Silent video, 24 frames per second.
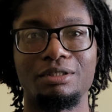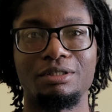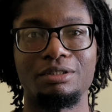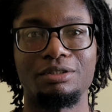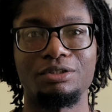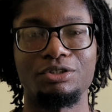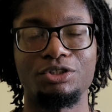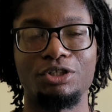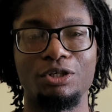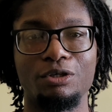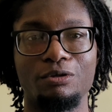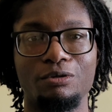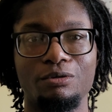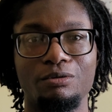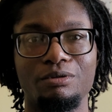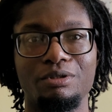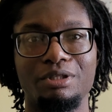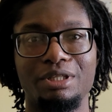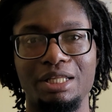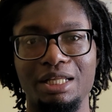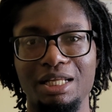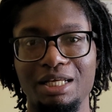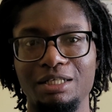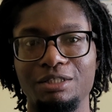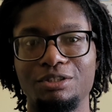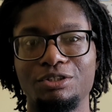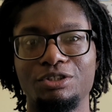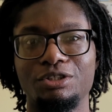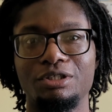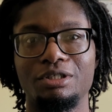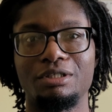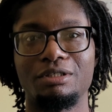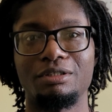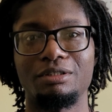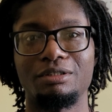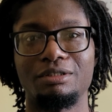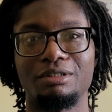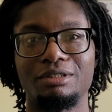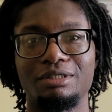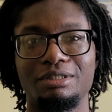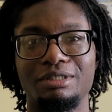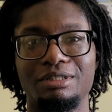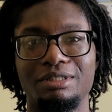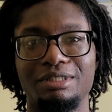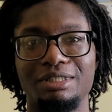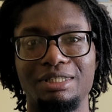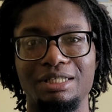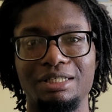So nature
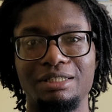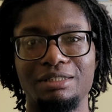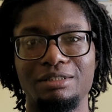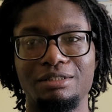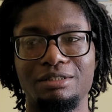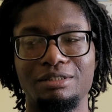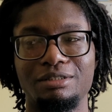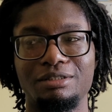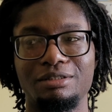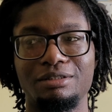did